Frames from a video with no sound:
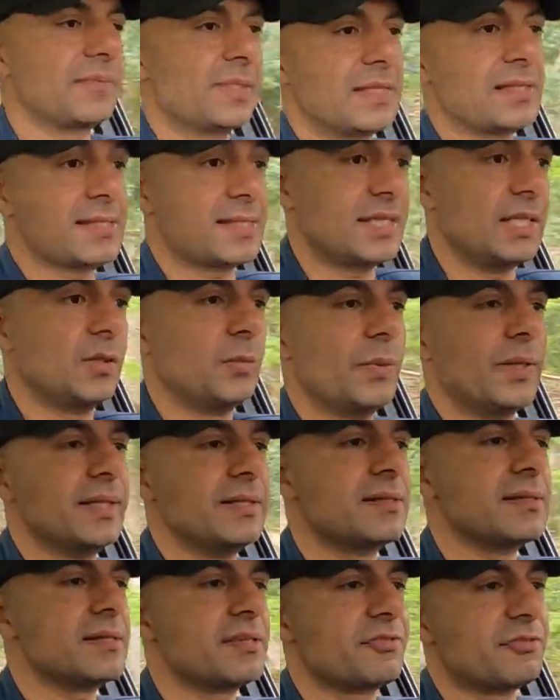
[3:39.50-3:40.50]
steel
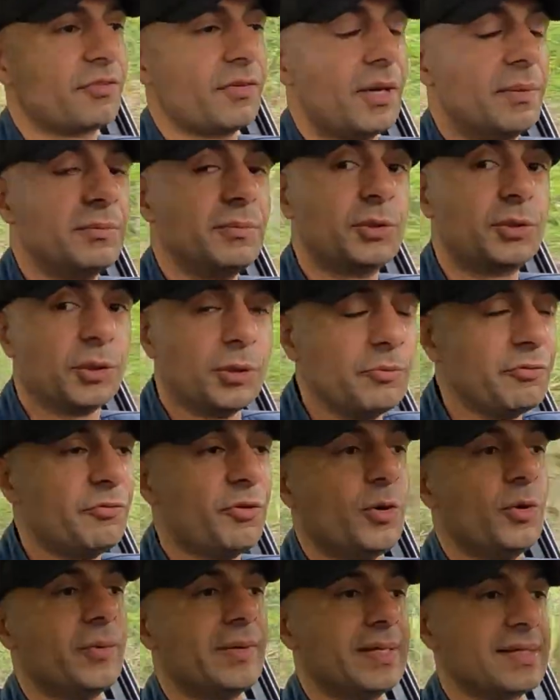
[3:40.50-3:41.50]
wheels from Group
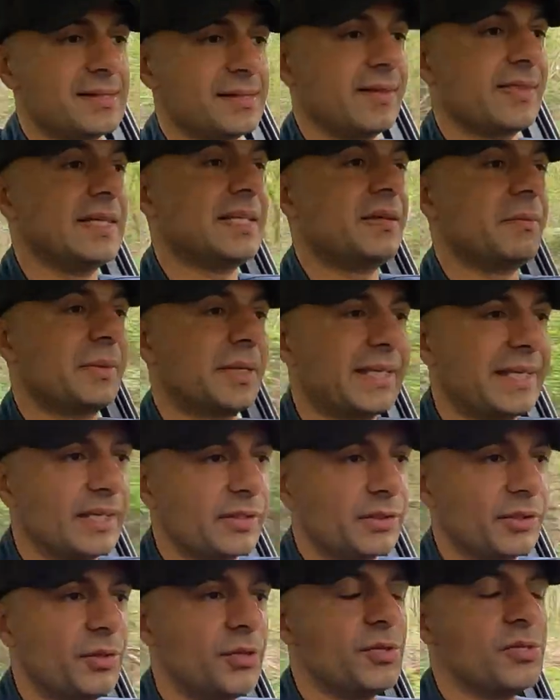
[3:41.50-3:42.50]
4 wheels. I think I'm going to
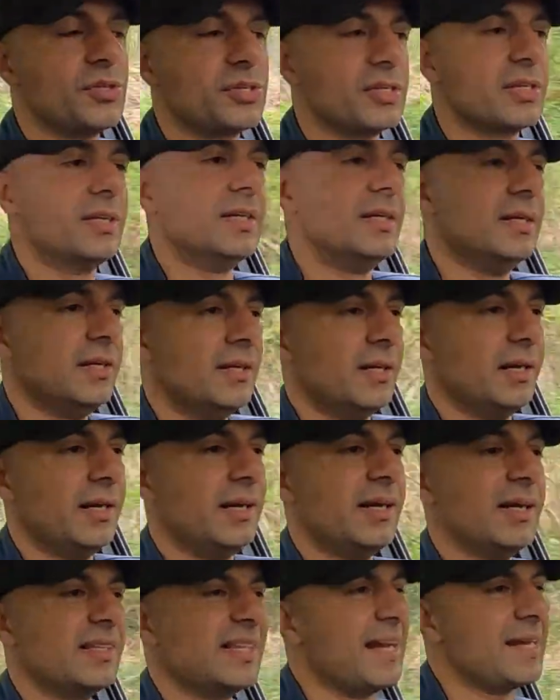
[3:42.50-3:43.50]
get those
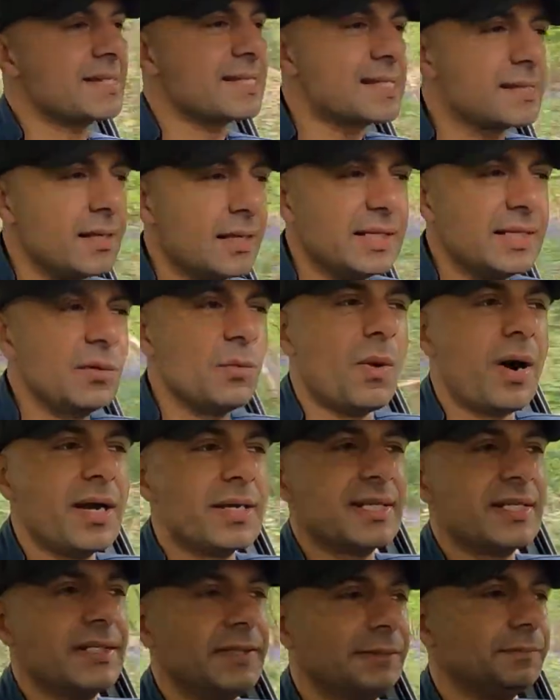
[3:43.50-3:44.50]
that are slightly
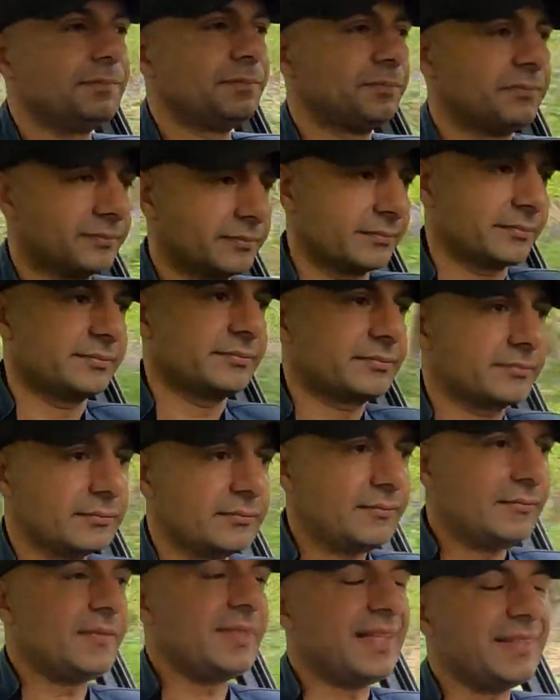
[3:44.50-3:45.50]
wider.
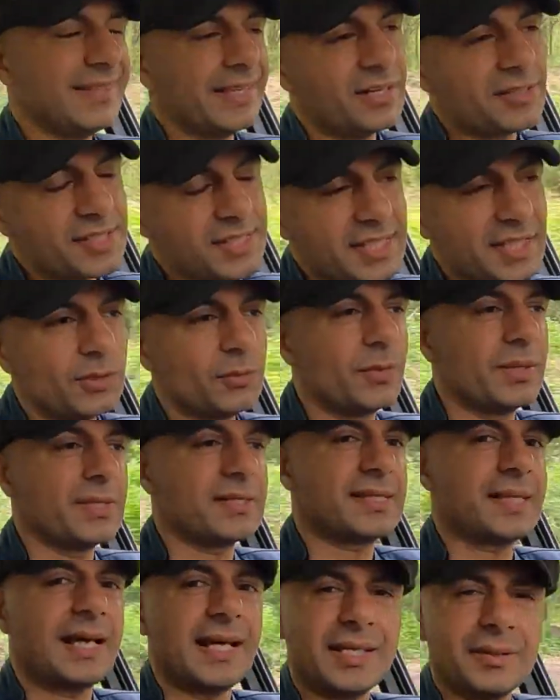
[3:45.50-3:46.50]
They're not steel
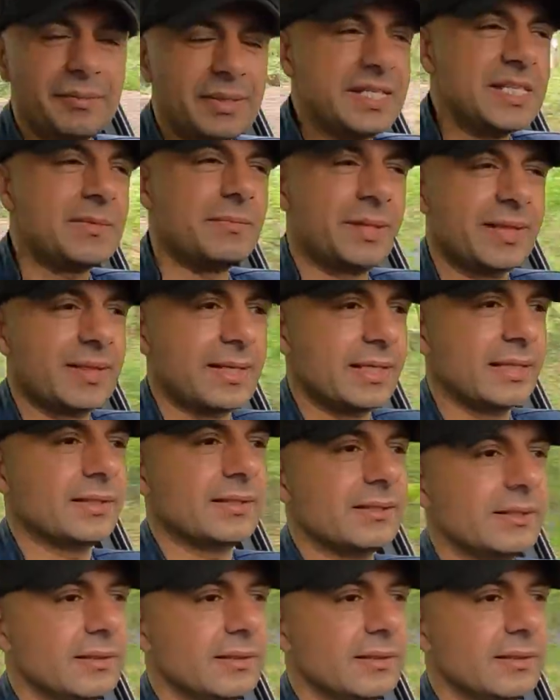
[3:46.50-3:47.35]
wheels, they're aluminium, I think.